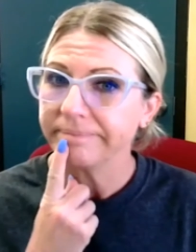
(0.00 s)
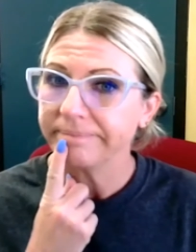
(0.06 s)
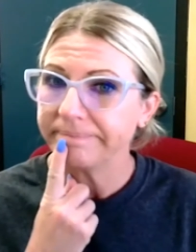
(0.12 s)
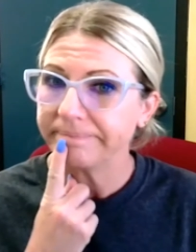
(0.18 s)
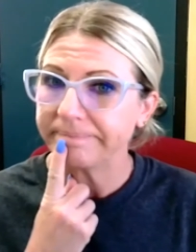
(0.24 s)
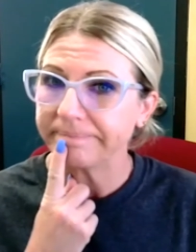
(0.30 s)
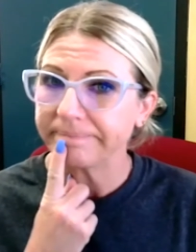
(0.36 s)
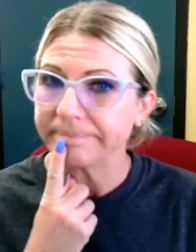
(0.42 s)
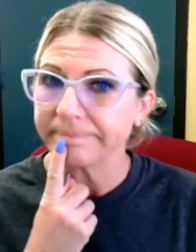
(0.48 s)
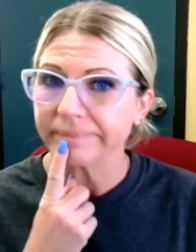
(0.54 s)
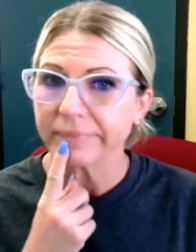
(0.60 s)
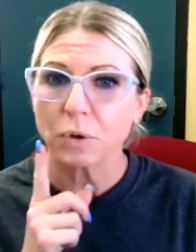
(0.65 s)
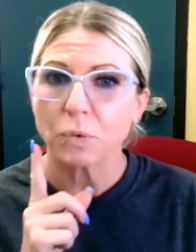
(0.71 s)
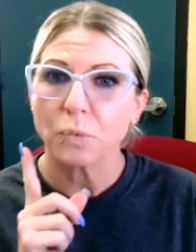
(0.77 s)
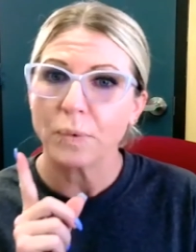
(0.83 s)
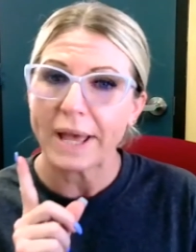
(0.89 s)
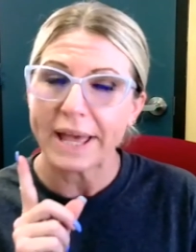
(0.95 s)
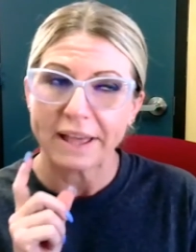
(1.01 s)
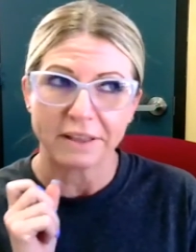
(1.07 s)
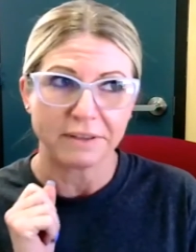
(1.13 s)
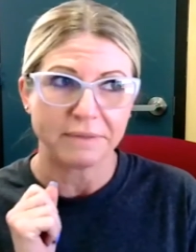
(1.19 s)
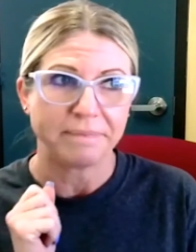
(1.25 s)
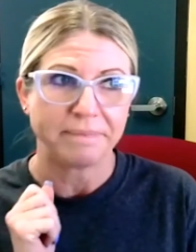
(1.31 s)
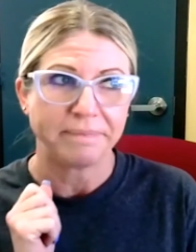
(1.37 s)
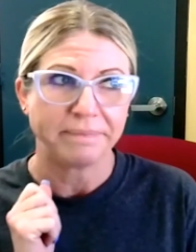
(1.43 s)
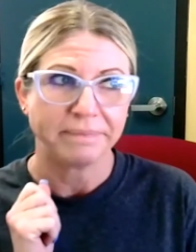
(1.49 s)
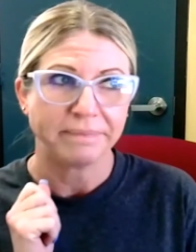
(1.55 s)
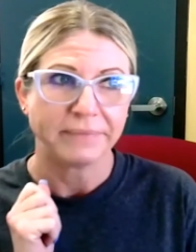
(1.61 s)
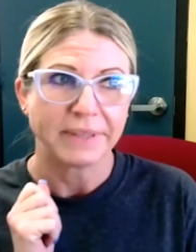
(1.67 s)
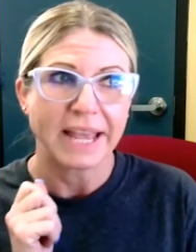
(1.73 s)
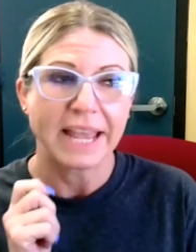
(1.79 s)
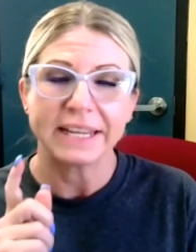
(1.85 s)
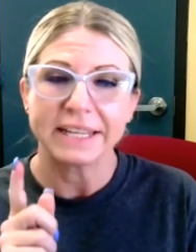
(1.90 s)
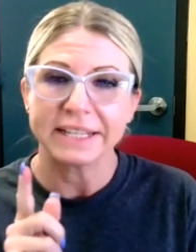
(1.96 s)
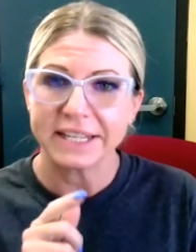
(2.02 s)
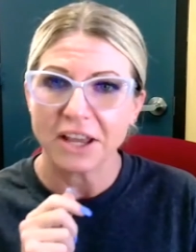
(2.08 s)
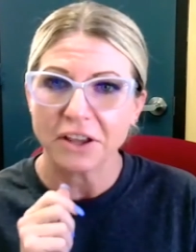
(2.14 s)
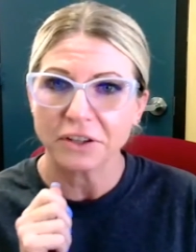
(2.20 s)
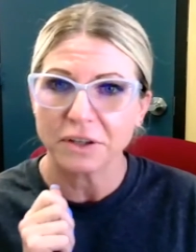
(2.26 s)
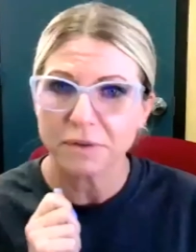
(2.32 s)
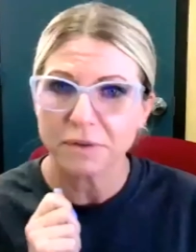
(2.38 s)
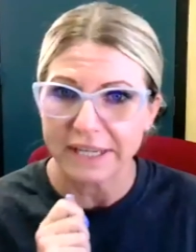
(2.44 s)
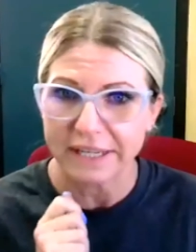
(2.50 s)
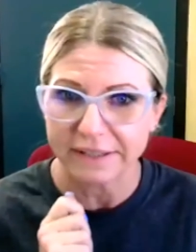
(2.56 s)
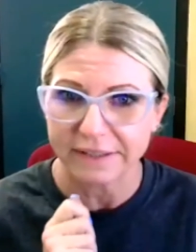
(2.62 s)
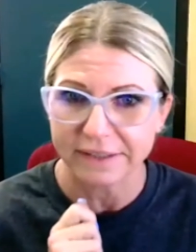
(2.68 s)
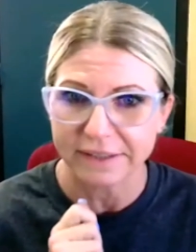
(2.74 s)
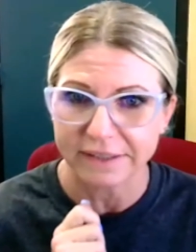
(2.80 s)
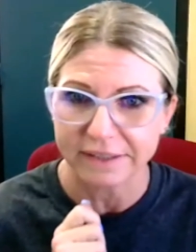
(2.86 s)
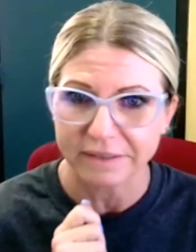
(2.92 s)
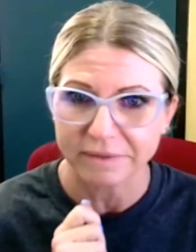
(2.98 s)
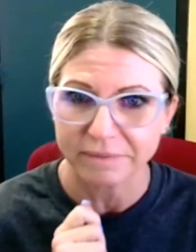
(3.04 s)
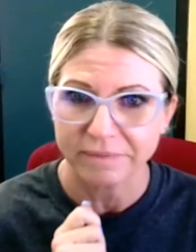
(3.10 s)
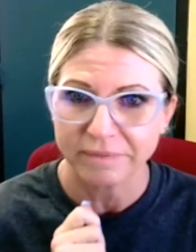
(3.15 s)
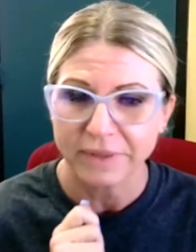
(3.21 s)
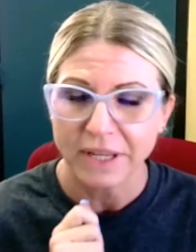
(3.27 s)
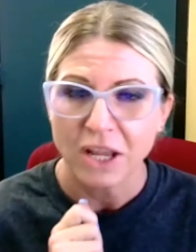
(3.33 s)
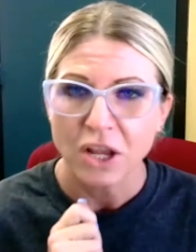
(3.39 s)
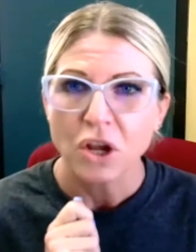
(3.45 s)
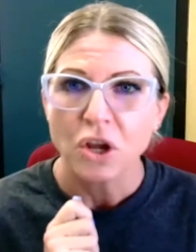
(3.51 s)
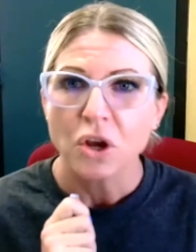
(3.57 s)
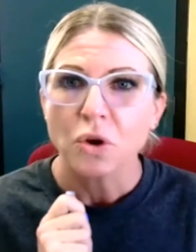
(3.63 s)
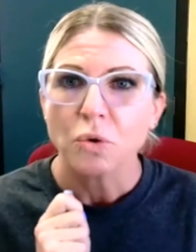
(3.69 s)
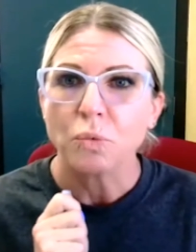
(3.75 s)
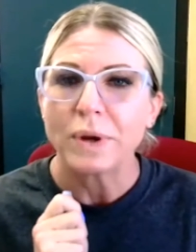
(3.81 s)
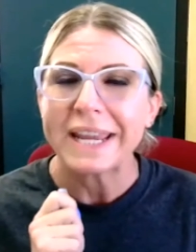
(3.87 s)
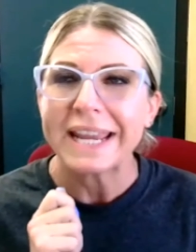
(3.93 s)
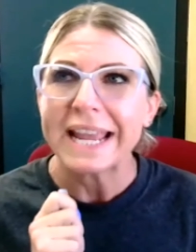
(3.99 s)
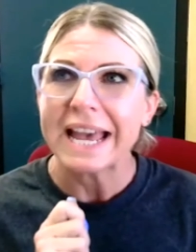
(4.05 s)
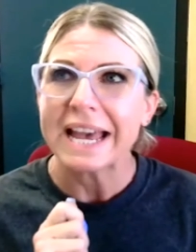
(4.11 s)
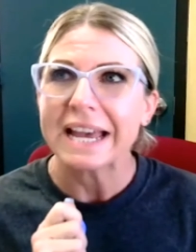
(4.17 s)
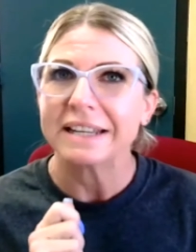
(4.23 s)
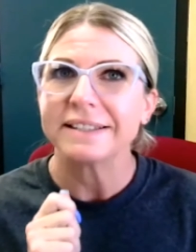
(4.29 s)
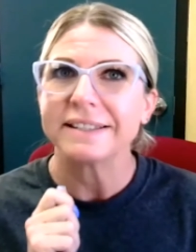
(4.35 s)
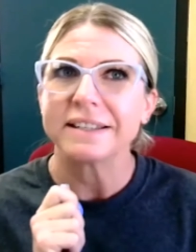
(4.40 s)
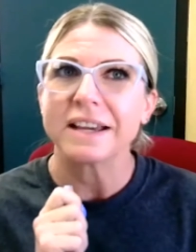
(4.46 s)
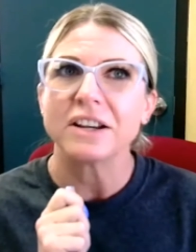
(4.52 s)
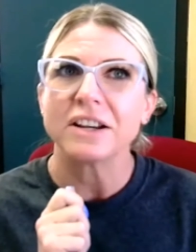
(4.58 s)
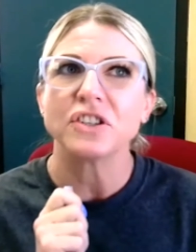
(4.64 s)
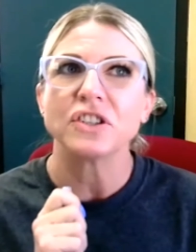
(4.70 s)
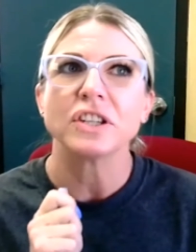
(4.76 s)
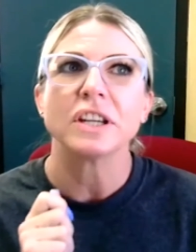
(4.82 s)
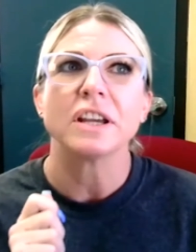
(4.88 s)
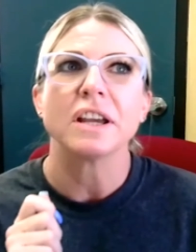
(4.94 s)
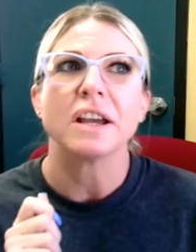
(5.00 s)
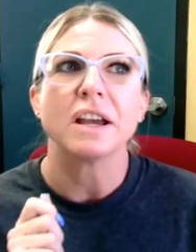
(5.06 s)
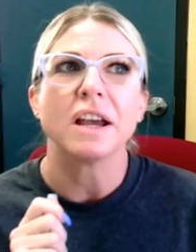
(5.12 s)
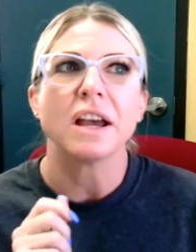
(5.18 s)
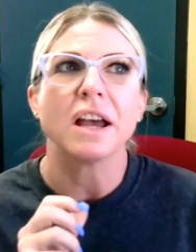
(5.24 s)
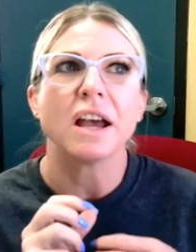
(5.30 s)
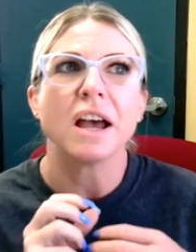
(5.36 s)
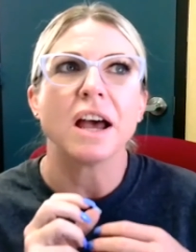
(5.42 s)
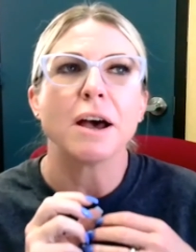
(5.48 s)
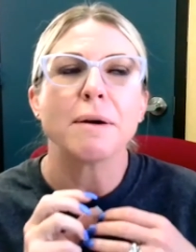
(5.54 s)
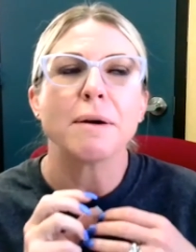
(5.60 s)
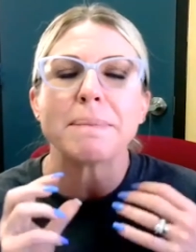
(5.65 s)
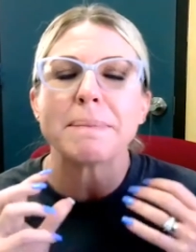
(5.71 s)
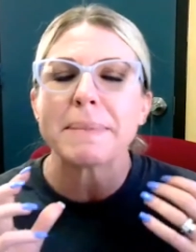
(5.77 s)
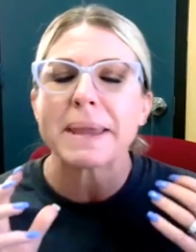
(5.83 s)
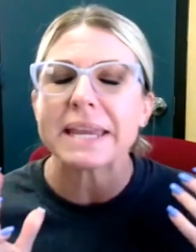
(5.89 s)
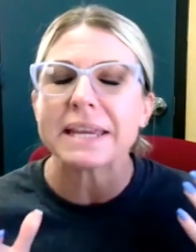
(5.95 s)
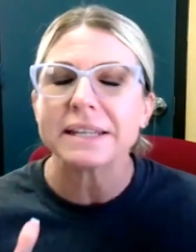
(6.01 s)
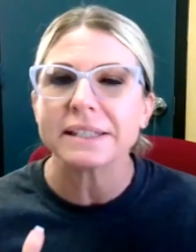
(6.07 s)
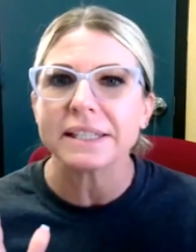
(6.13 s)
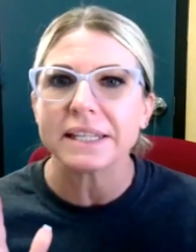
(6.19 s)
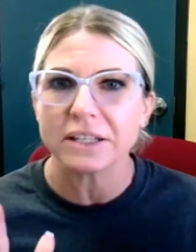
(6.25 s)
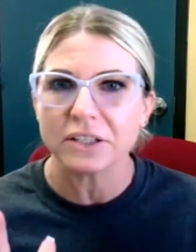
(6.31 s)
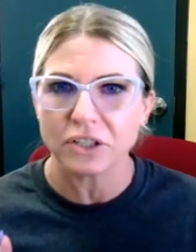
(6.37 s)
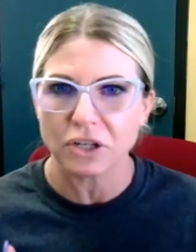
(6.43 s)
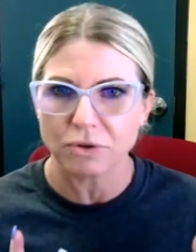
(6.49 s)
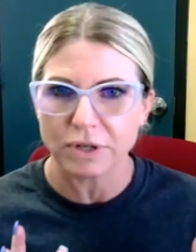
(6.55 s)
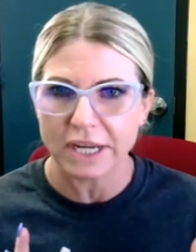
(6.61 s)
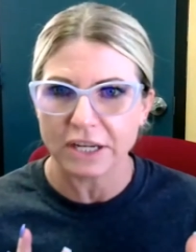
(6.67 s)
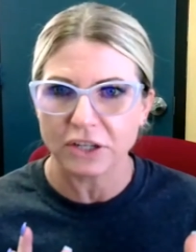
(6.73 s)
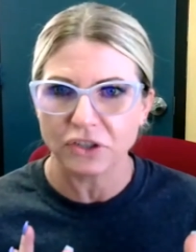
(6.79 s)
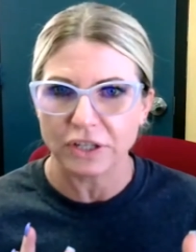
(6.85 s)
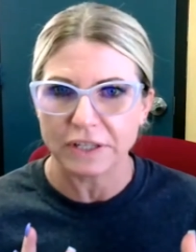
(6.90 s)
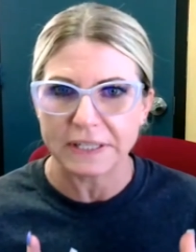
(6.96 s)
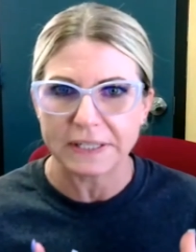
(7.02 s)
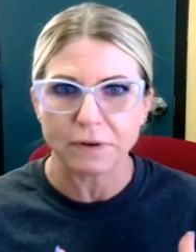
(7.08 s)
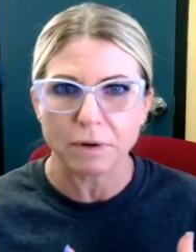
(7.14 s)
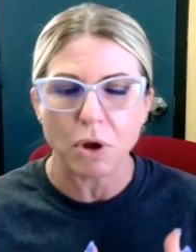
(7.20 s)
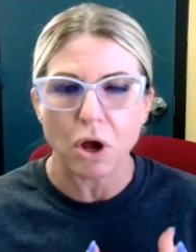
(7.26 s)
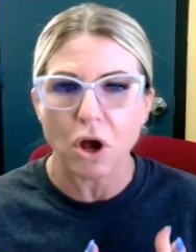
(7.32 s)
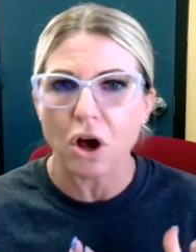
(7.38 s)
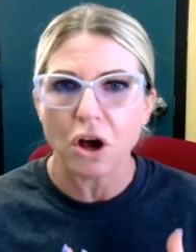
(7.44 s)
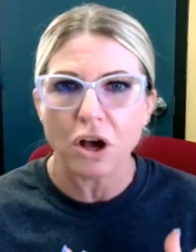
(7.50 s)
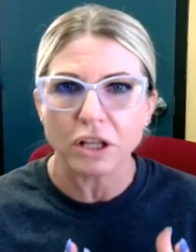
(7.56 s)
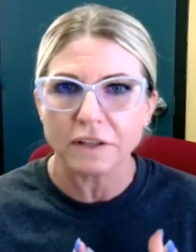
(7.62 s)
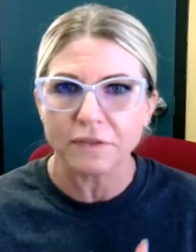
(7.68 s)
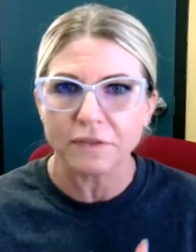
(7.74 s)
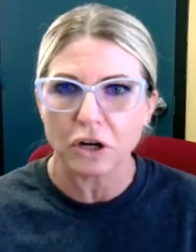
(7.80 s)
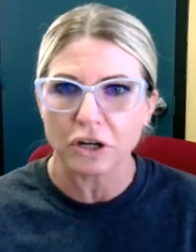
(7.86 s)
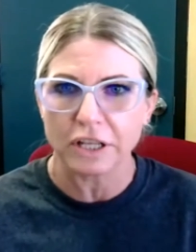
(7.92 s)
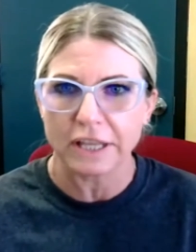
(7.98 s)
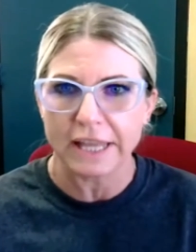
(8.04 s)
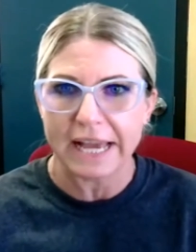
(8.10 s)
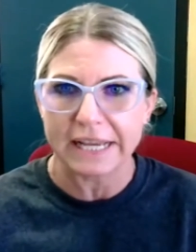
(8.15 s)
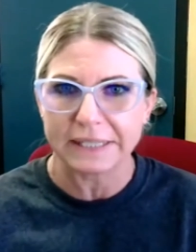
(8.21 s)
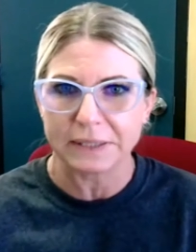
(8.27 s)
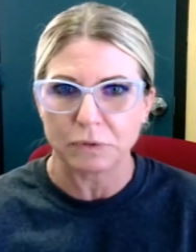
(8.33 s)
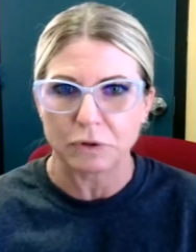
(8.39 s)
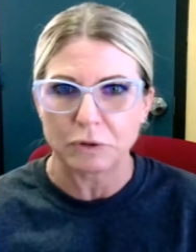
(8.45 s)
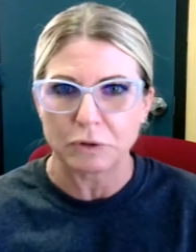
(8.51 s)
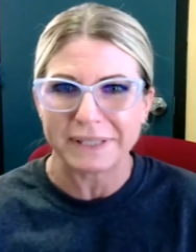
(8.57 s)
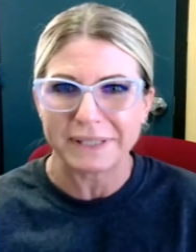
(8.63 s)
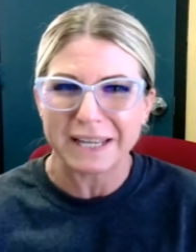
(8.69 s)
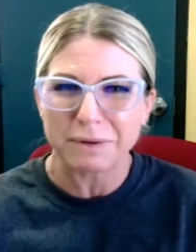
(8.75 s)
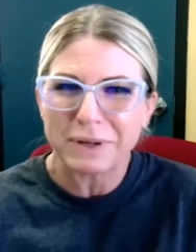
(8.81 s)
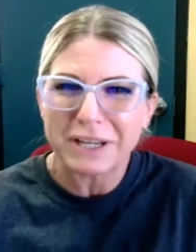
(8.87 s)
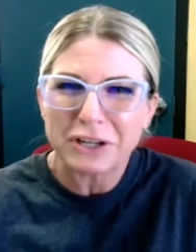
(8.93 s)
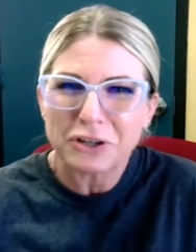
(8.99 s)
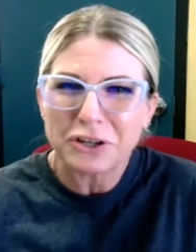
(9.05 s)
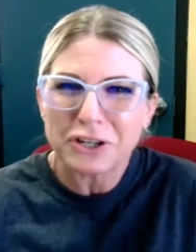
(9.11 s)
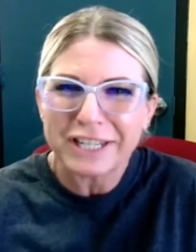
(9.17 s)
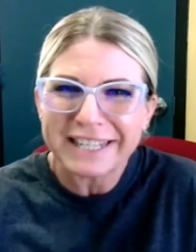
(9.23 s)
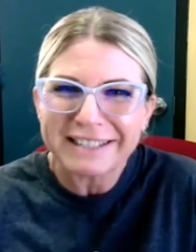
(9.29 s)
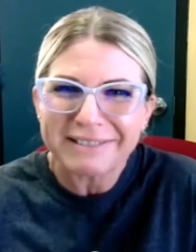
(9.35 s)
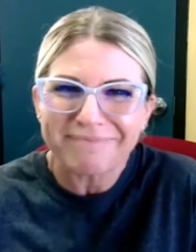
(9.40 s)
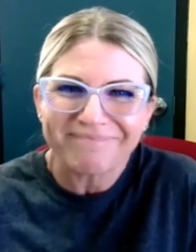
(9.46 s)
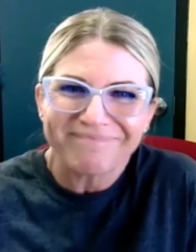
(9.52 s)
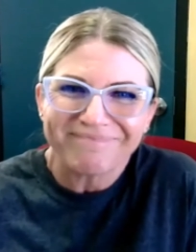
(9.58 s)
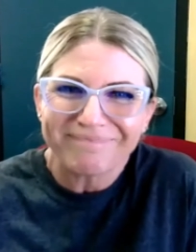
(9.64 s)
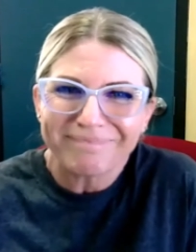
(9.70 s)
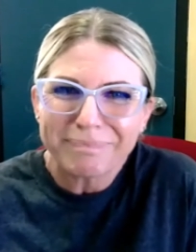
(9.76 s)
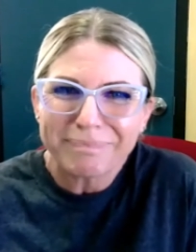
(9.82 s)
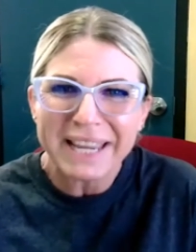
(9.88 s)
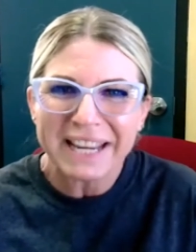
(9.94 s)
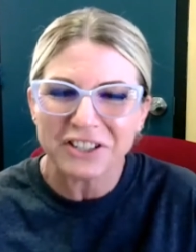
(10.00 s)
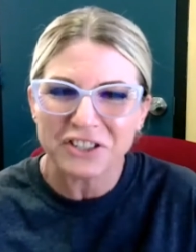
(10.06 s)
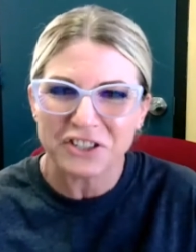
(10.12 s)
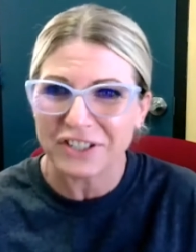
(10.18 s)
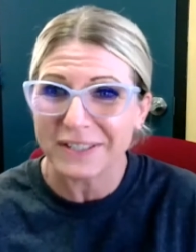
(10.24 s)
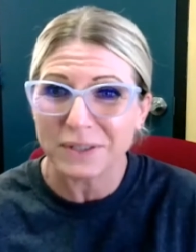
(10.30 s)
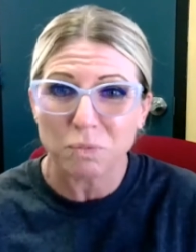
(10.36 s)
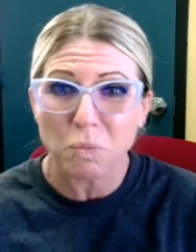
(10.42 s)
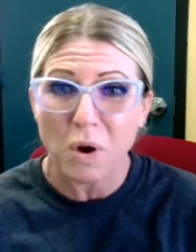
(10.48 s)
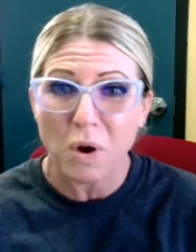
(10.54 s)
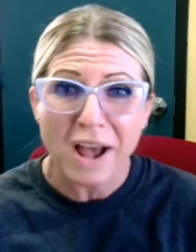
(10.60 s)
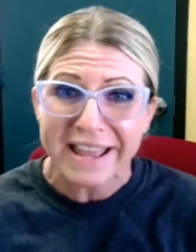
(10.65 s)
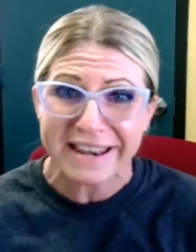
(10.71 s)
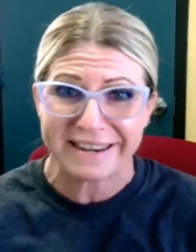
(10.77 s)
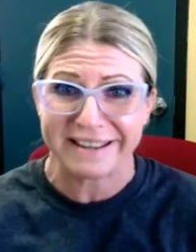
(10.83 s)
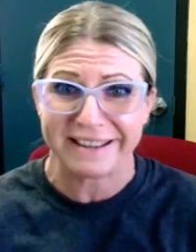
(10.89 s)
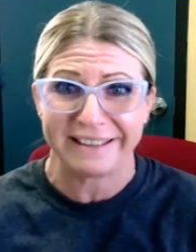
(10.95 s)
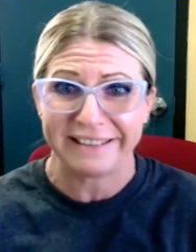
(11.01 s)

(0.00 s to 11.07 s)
Hmm, well, I can tell you this. We had such amazing donations from all of our classrooms that we couldn't pick just one.